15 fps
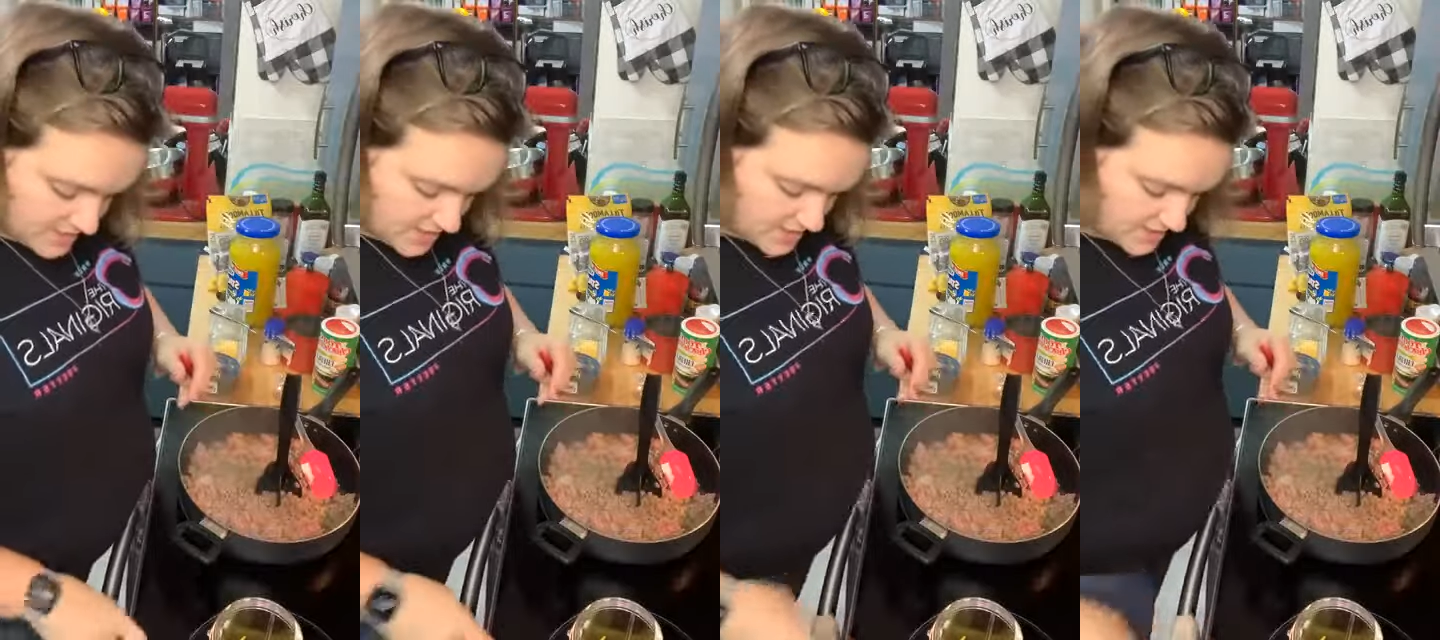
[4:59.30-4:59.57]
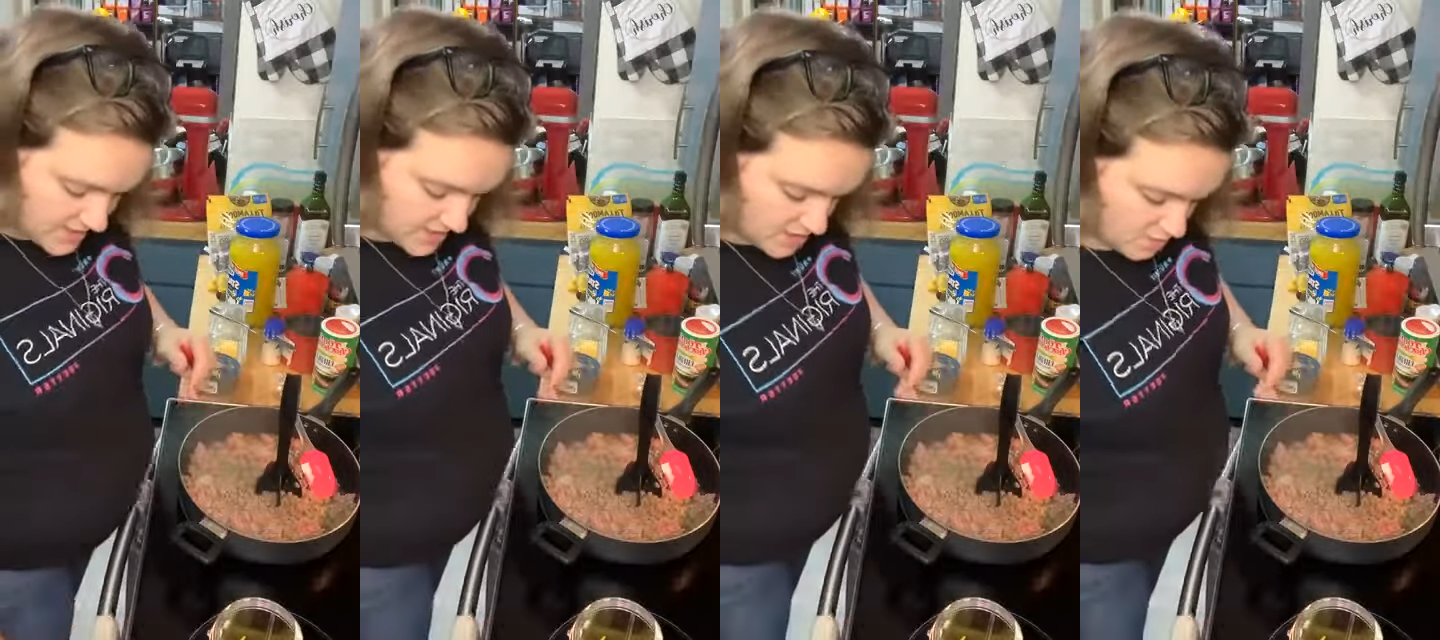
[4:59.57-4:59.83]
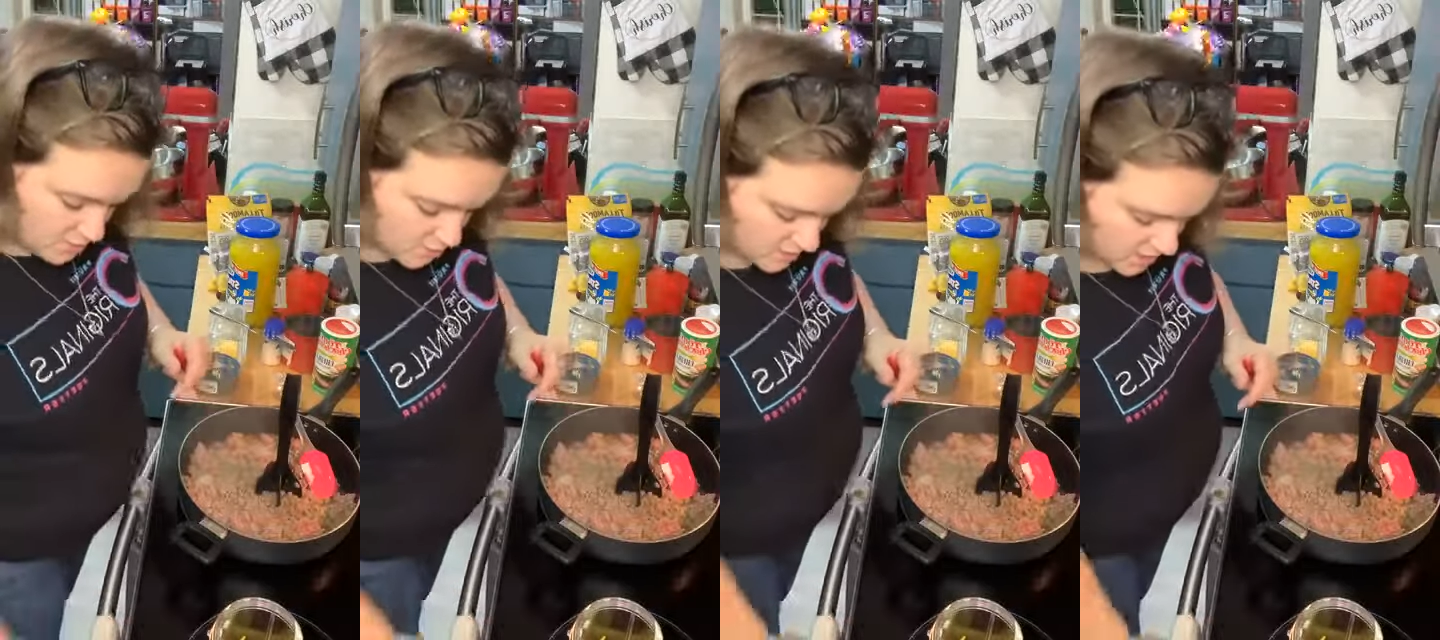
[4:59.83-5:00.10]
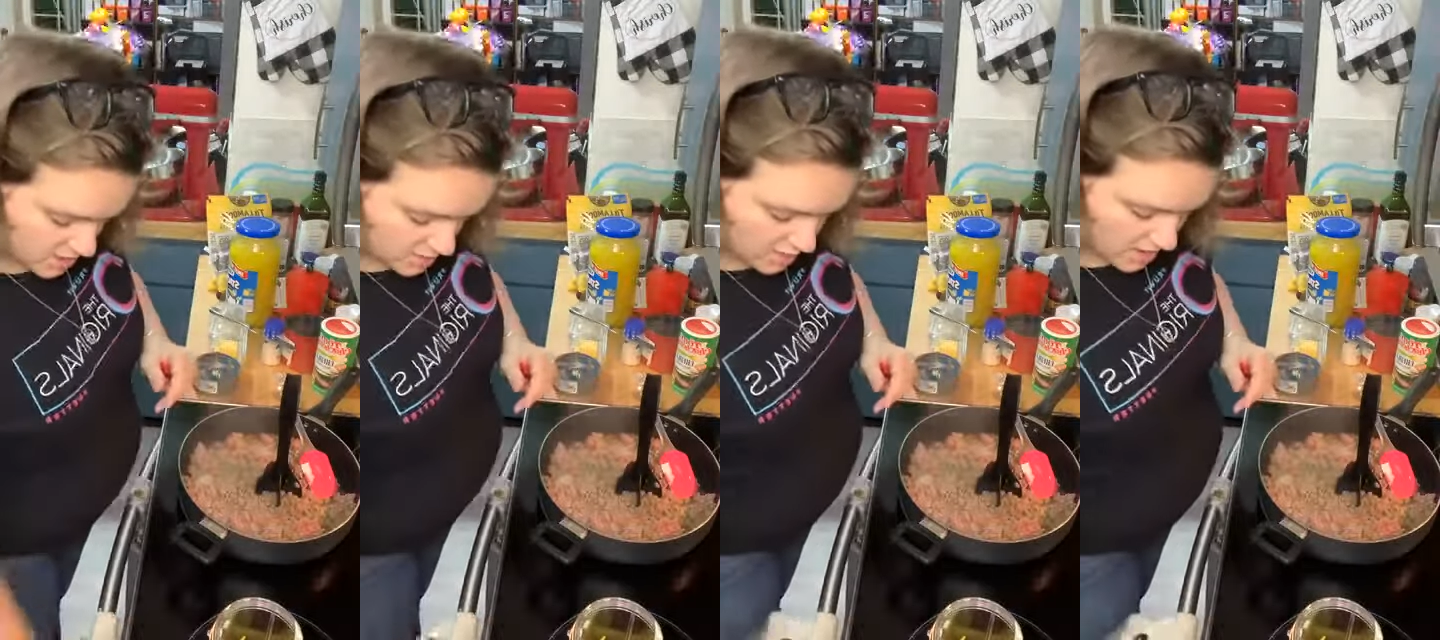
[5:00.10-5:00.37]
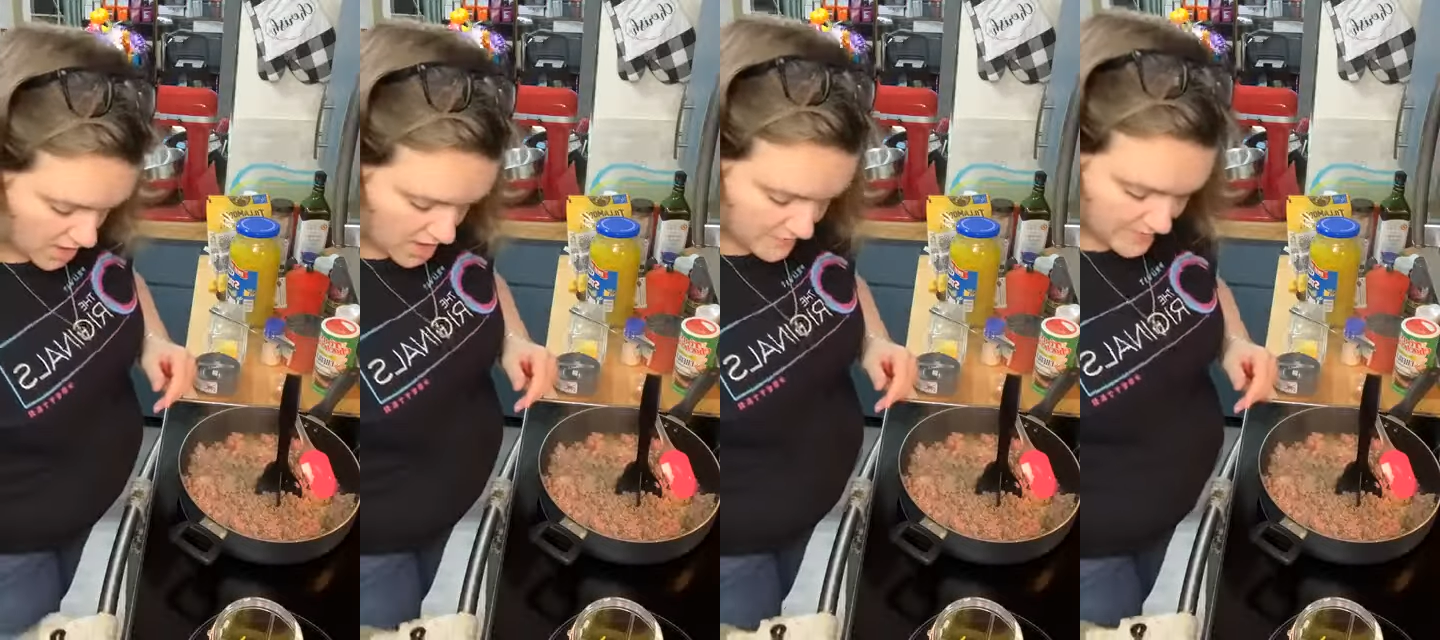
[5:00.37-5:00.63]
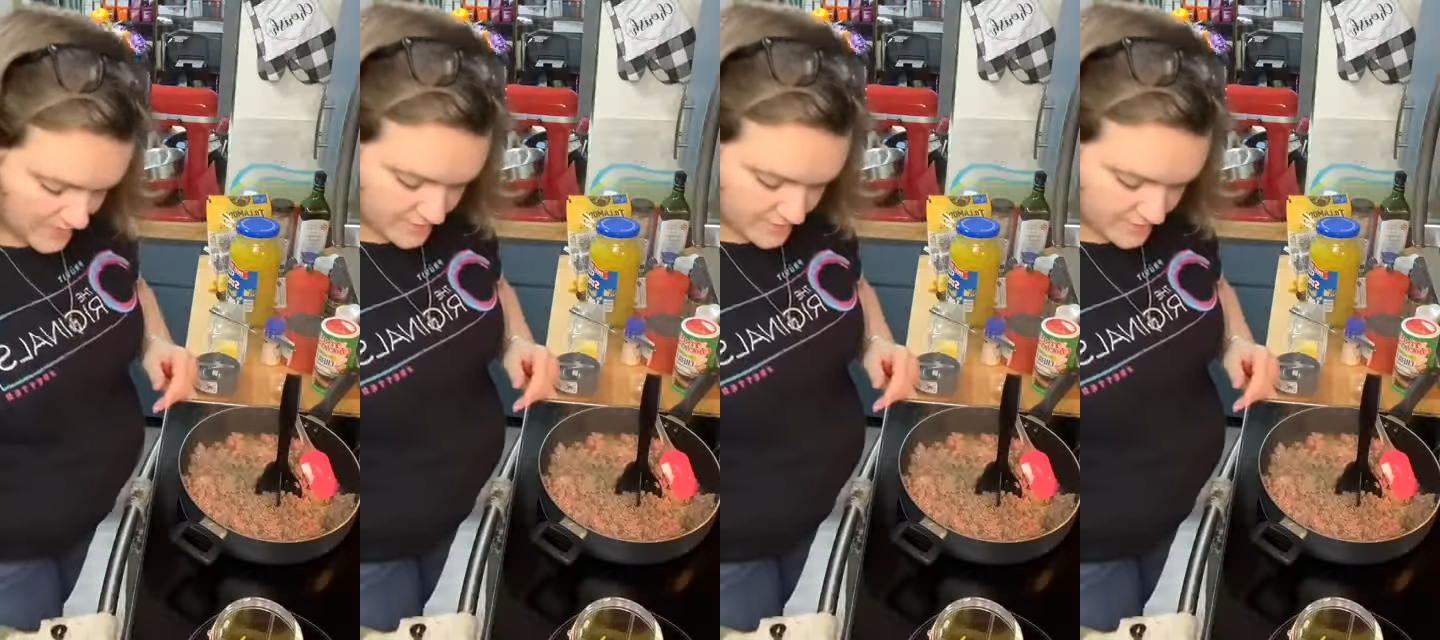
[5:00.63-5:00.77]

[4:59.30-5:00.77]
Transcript: we started to go more low carb,